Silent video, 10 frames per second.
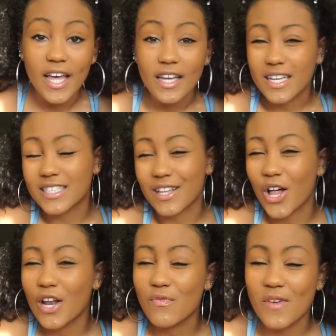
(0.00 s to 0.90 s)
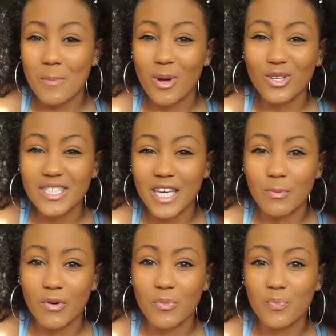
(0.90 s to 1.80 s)
Because a lot of females
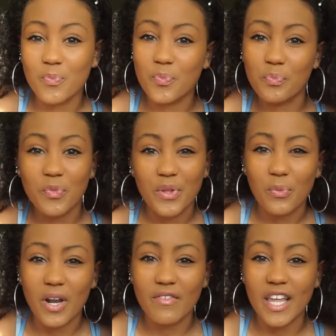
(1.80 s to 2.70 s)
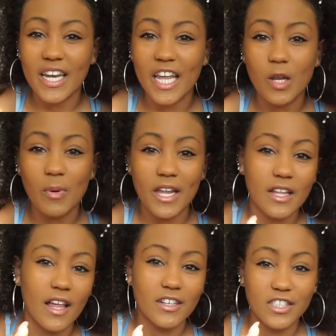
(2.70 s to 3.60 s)
keep them, whatever they need,
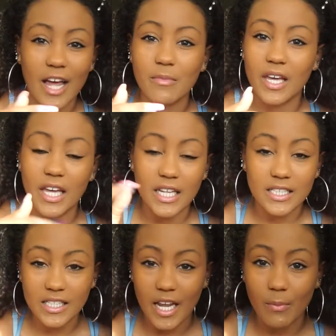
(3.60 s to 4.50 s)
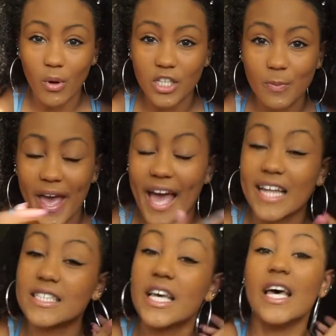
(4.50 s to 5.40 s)
panty liners, napkins, tampons,
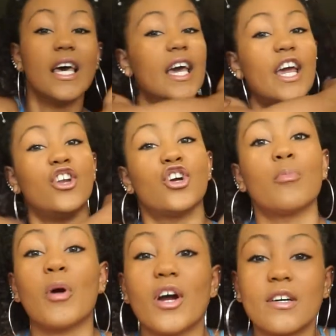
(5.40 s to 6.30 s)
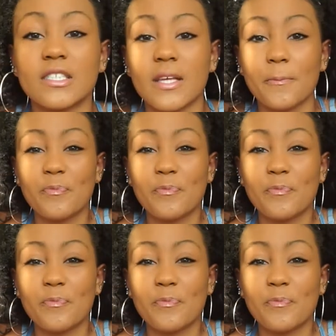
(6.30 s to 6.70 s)
pads, in your purse.